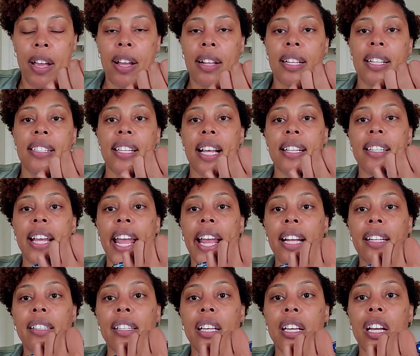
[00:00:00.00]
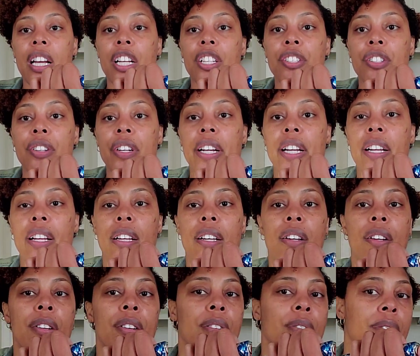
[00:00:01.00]
This has
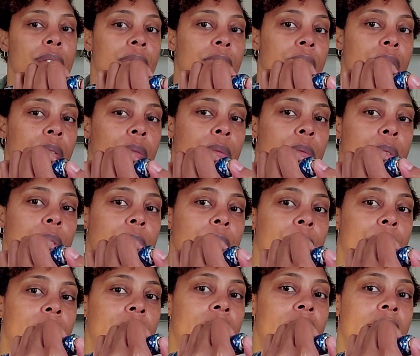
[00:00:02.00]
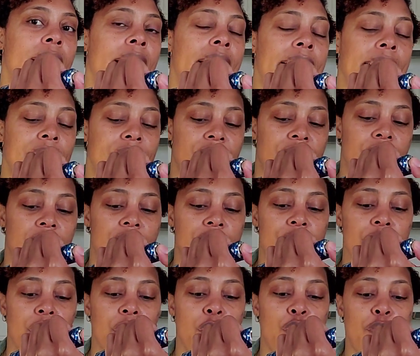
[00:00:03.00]

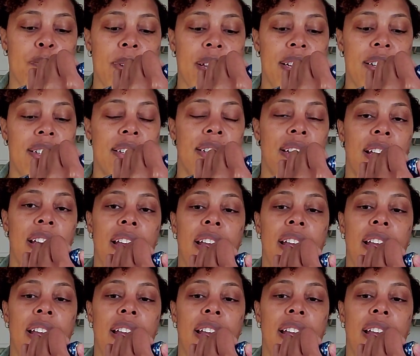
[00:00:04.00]
1,800 lumens